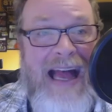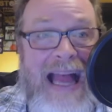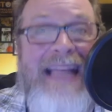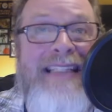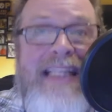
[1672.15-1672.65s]

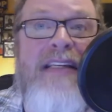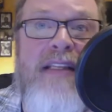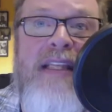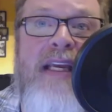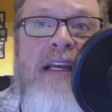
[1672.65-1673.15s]
I didn't
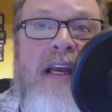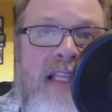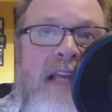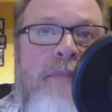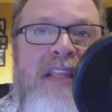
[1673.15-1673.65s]
think
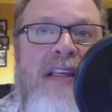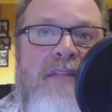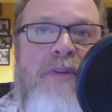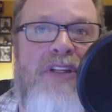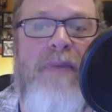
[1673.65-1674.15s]
they'd be
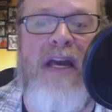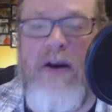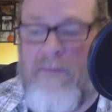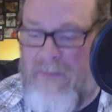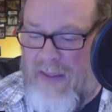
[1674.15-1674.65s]
this much
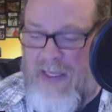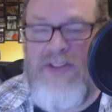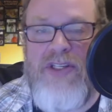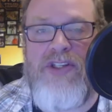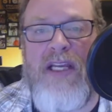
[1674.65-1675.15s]
better.
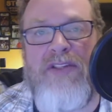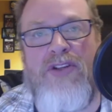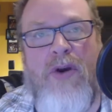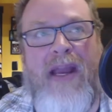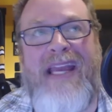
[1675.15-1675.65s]
There's a chance
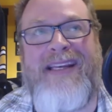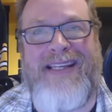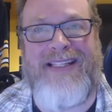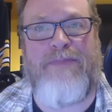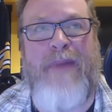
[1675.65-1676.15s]
Joe
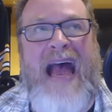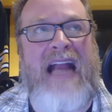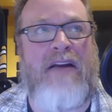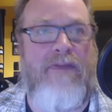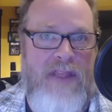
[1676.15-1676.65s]
Hayden is
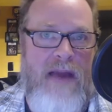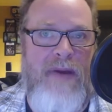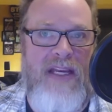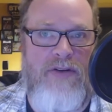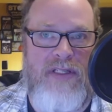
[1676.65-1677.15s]
back for that
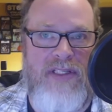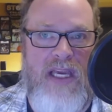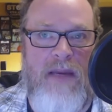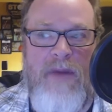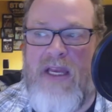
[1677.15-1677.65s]
Patriots
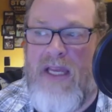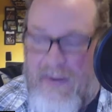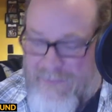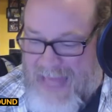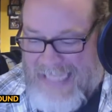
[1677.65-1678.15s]
game.
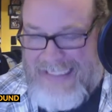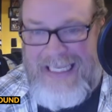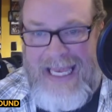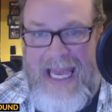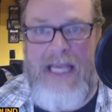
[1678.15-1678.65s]
If that's
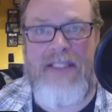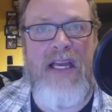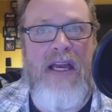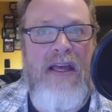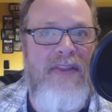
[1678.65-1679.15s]
the case,
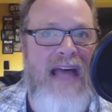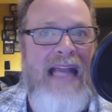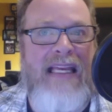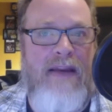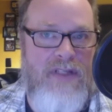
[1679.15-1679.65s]

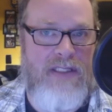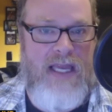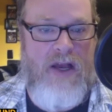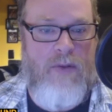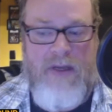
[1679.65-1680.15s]
that gives us
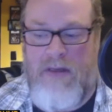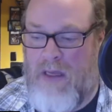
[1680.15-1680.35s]
help.